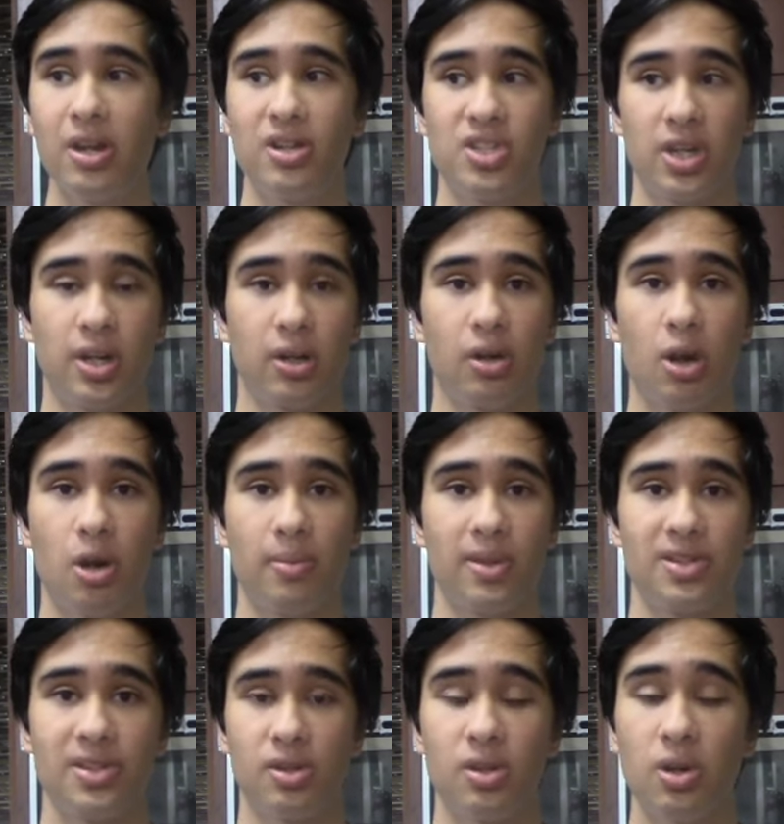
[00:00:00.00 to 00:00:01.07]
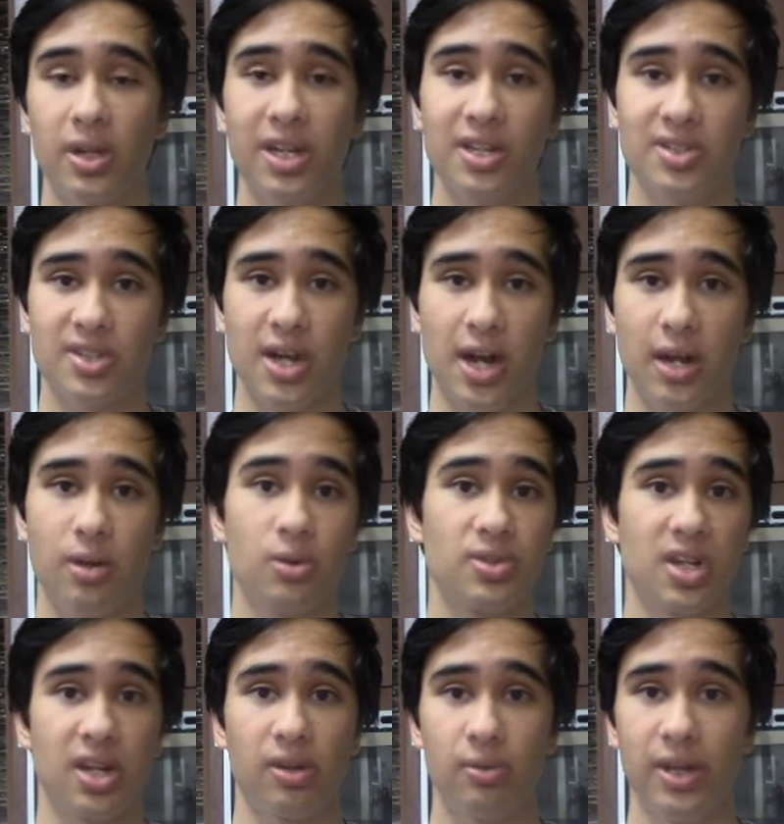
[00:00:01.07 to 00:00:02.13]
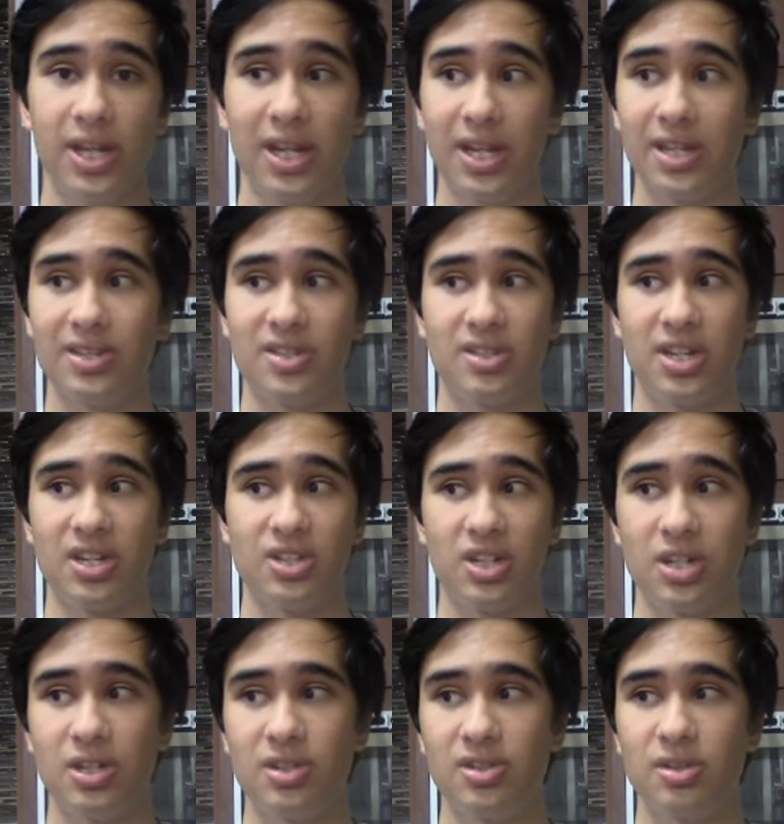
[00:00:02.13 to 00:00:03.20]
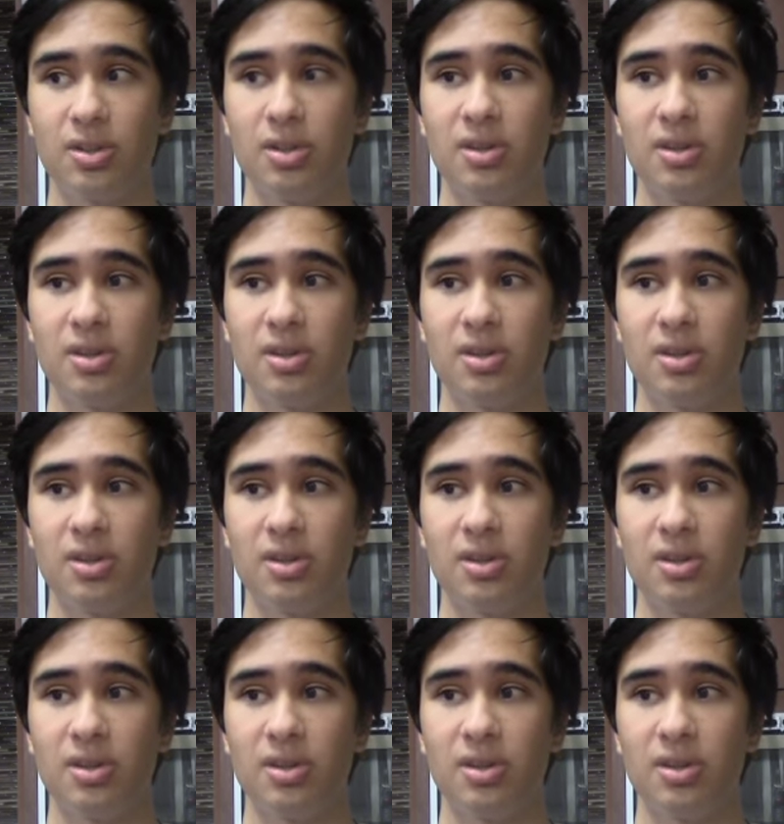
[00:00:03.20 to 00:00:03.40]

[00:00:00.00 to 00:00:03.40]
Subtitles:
sharing common cooking styles, ingredients, dishes,